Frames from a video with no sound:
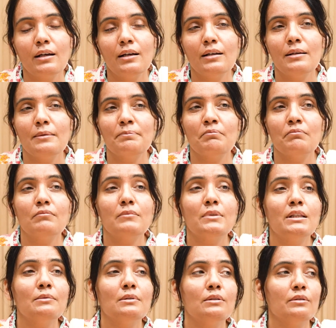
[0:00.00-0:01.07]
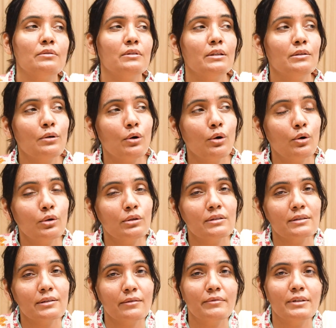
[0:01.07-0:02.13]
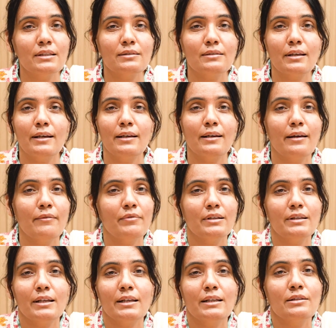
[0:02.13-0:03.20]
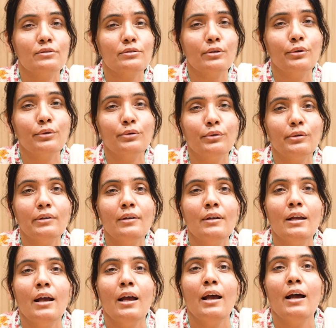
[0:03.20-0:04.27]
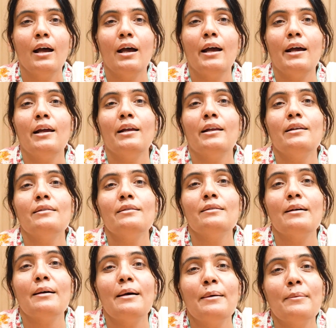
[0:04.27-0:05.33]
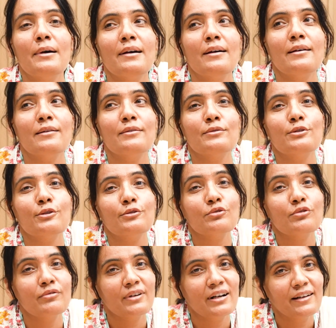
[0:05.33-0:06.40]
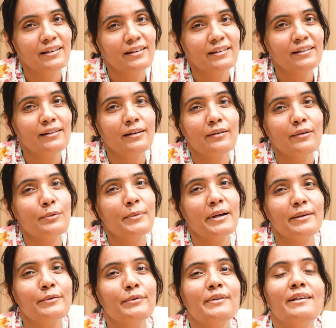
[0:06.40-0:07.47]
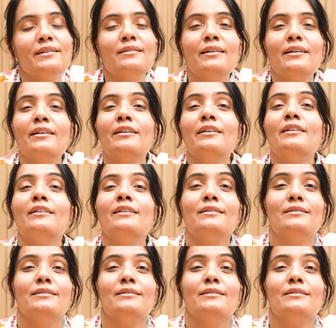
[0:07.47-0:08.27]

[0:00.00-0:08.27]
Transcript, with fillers: Um, the, the whole service and everything is so good and uh, Dr. Rahil, oh my goodness, he, he